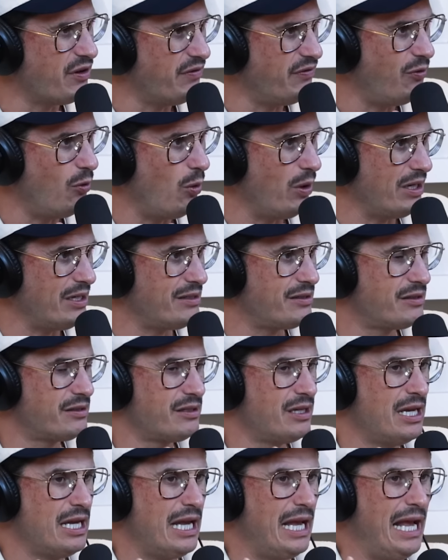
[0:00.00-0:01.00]
your
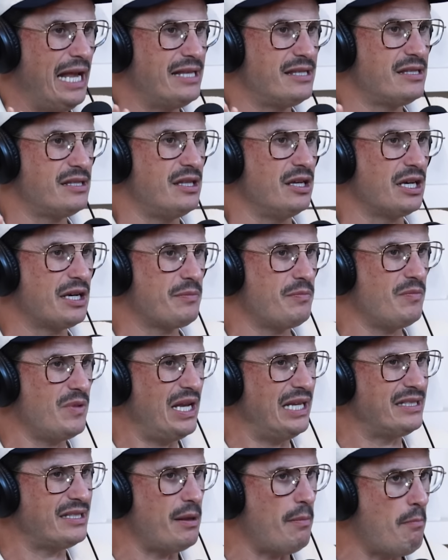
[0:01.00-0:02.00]
voice. It's the
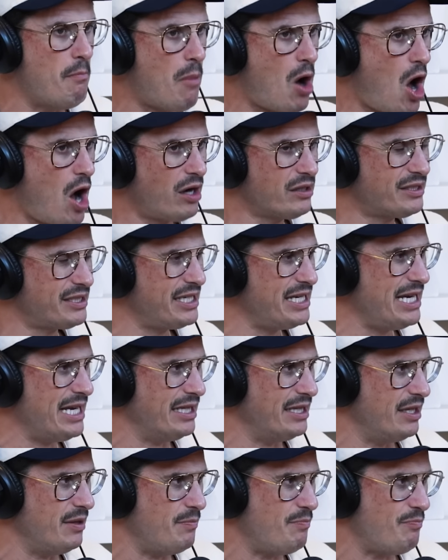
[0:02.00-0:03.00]
it's the moxie
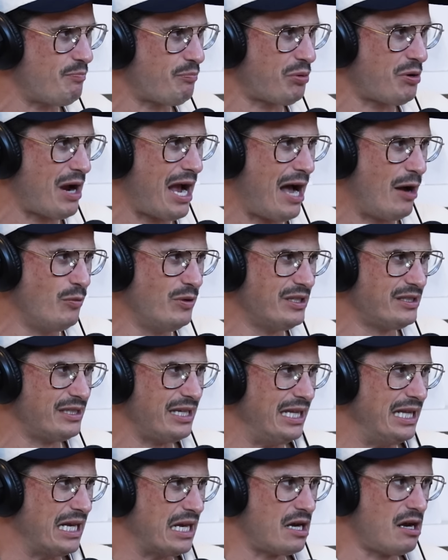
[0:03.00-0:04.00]
and the prowess
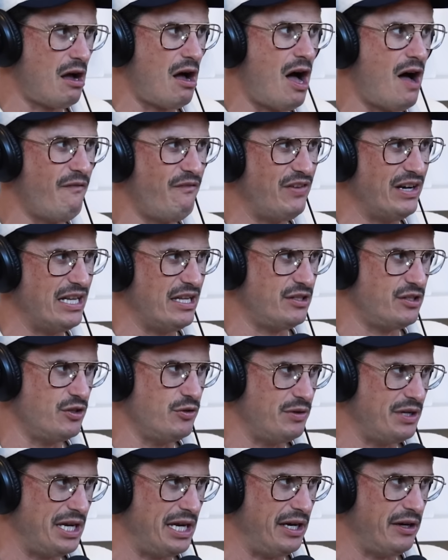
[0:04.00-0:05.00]
and the confidence
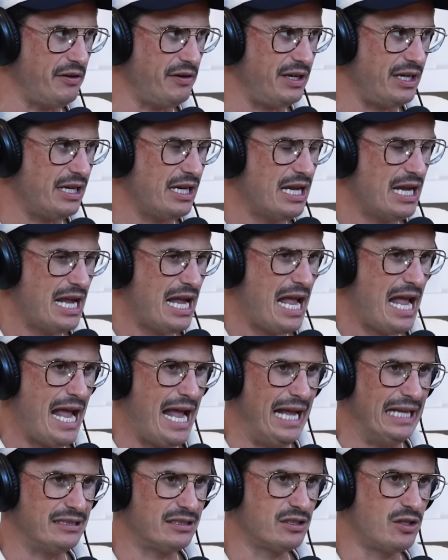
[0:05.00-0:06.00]
you carry.
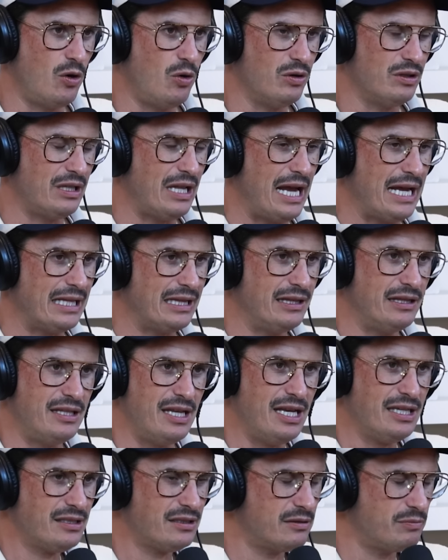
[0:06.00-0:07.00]
It's going like
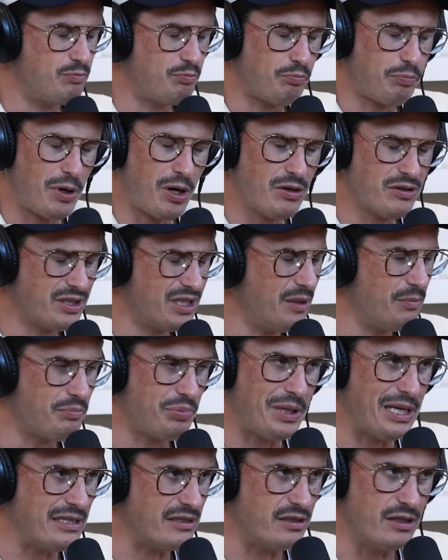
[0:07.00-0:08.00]
this person
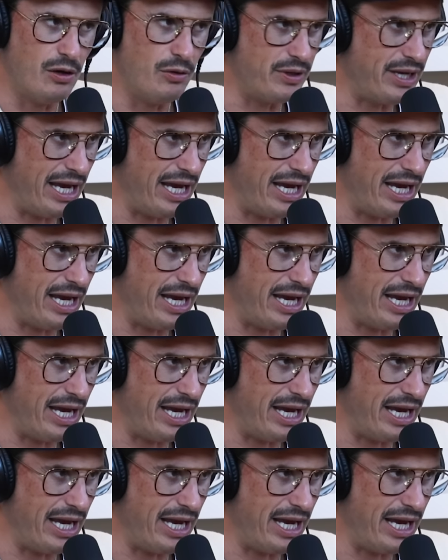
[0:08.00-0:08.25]
plays no